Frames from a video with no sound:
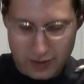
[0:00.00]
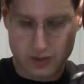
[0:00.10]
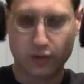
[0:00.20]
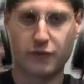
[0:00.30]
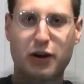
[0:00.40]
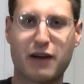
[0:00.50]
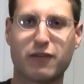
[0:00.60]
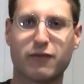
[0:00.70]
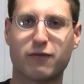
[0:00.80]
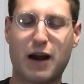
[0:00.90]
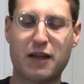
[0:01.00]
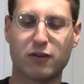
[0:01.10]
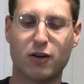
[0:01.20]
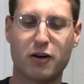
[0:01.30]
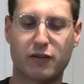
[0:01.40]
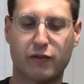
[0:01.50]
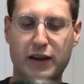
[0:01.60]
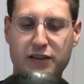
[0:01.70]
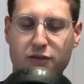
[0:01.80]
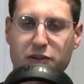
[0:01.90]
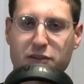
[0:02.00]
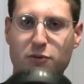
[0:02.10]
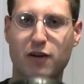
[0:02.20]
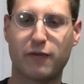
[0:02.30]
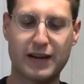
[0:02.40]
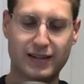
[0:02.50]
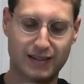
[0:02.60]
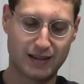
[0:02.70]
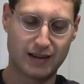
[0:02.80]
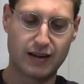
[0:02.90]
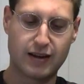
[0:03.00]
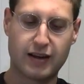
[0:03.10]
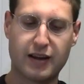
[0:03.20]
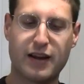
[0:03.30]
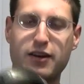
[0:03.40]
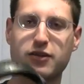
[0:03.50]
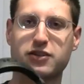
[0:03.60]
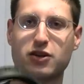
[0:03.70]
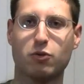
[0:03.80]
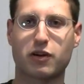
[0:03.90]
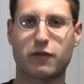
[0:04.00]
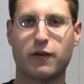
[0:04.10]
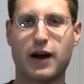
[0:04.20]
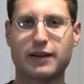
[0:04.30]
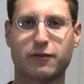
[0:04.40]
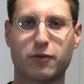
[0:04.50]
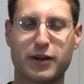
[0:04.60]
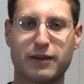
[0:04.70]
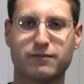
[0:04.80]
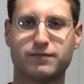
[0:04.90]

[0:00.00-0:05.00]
So if you have a rather large face or a small face, it'll still work fine for you.